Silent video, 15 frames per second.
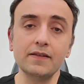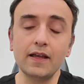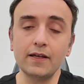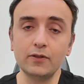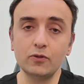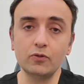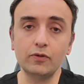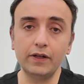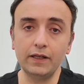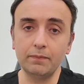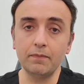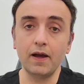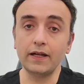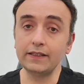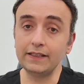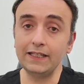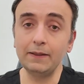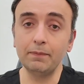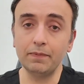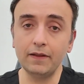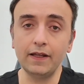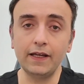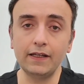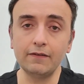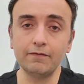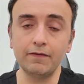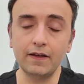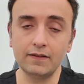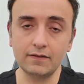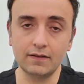I do in my deep plane
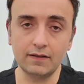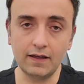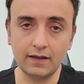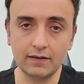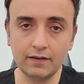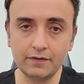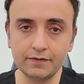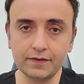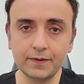face and neck lift.